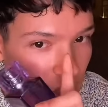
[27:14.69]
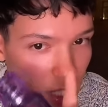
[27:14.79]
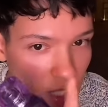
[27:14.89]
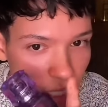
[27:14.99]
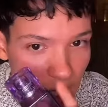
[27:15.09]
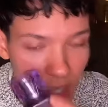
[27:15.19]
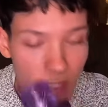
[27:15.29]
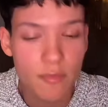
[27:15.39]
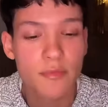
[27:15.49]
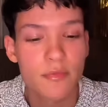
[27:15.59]
You're gonna get
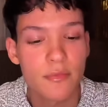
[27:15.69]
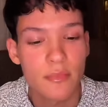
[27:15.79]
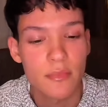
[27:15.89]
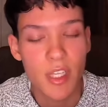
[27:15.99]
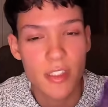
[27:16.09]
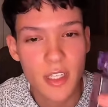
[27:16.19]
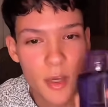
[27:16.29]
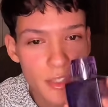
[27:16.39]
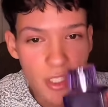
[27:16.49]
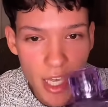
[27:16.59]
it.
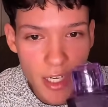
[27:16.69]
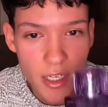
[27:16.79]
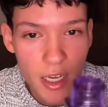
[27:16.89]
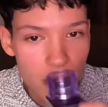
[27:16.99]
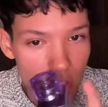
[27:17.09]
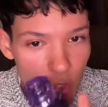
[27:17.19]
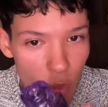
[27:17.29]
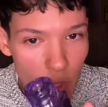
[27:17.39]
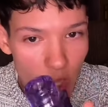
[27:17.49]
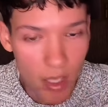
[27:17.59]
It's coming to Canada
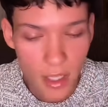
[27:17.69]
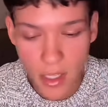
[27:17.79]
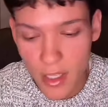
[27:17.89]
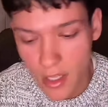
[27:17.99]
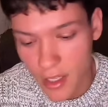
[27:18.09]
your way.